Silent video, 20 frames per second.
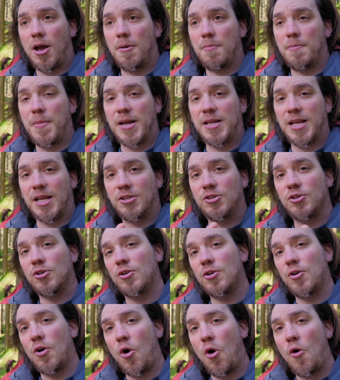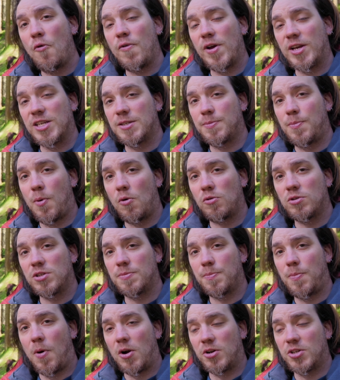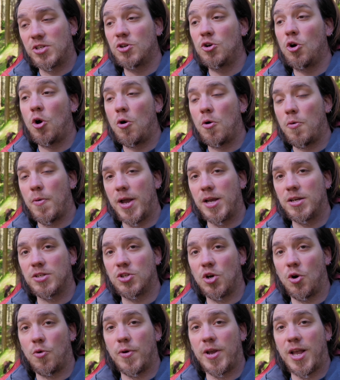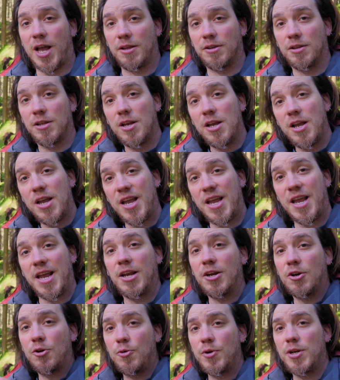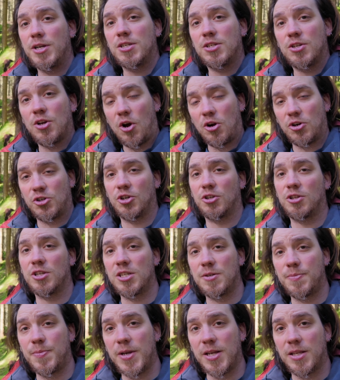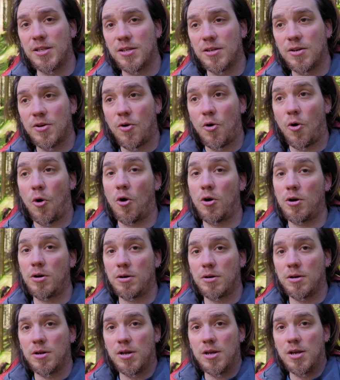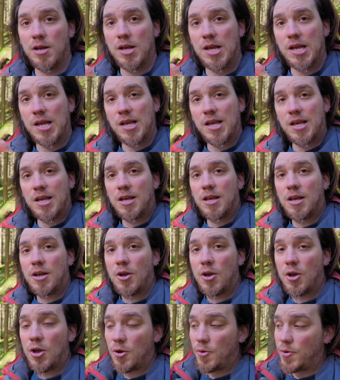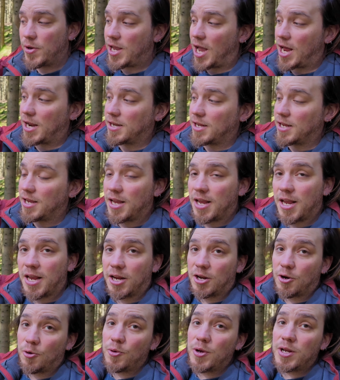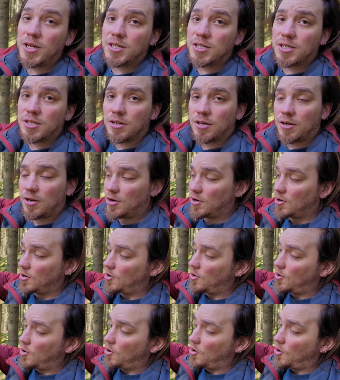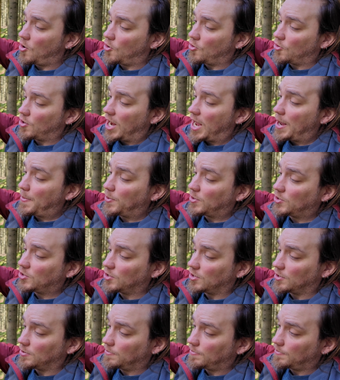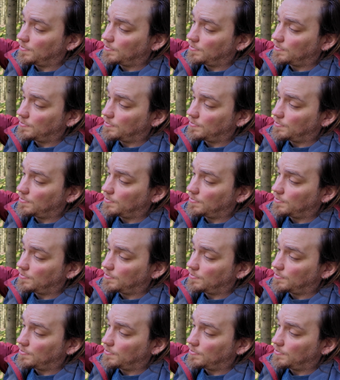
make that overexposed parts go away. So we can increase our shutter speed, or we can increase our aperture.